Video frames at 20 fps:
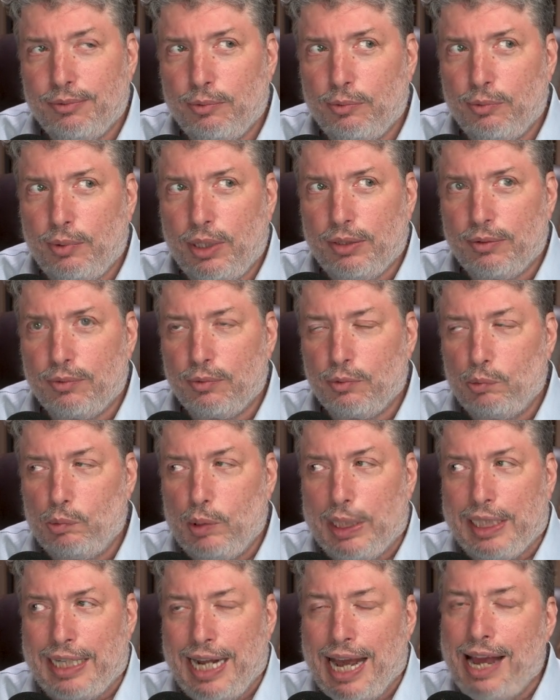Well,
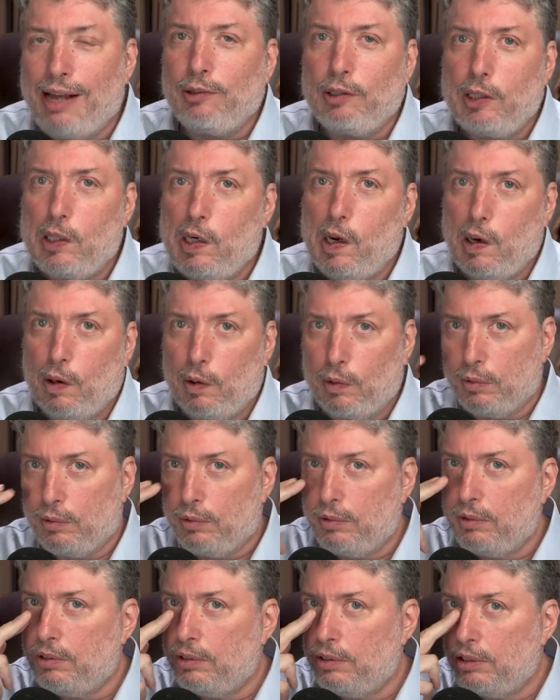we now
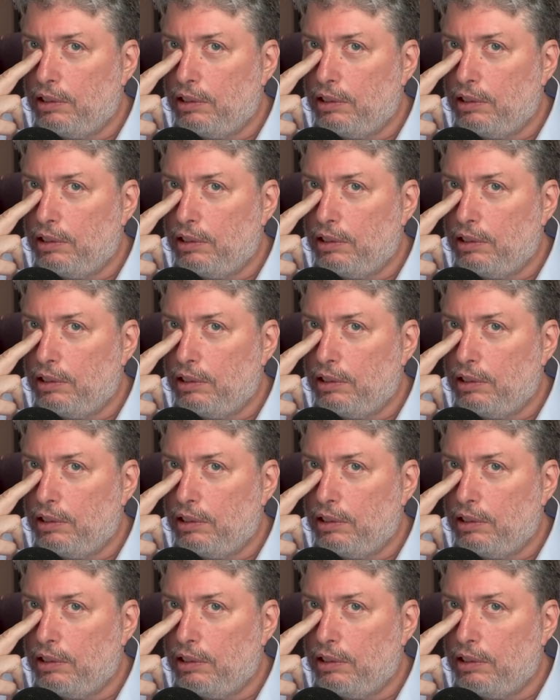know,